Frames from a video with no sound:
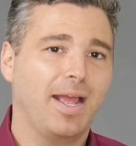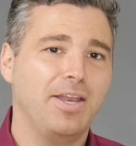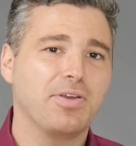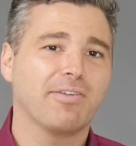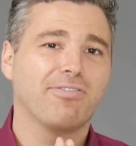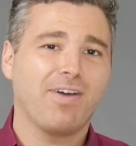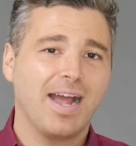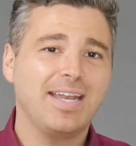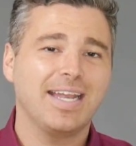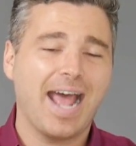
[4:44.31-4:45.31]
And you can
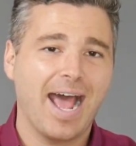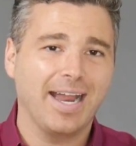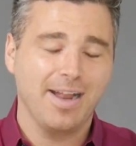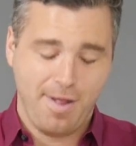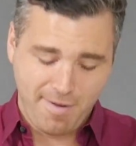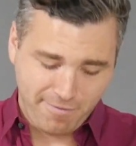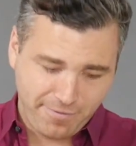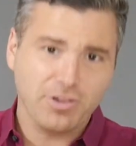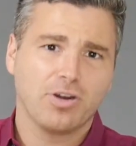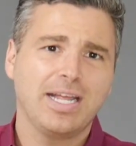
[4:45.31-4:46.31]
find it at
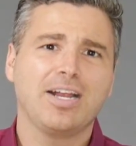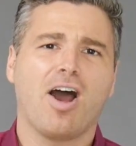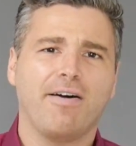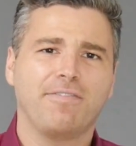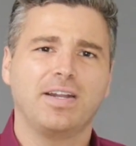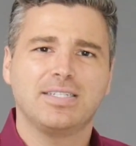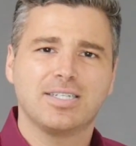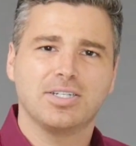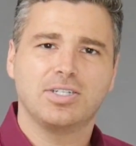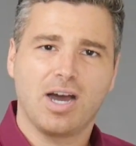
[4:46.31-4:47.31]

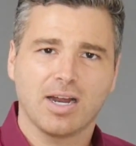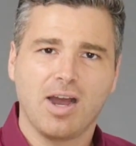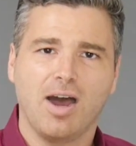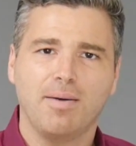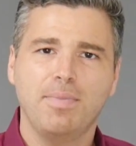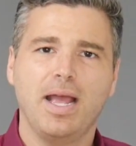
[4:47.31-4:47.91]
flirtingconfidence.com,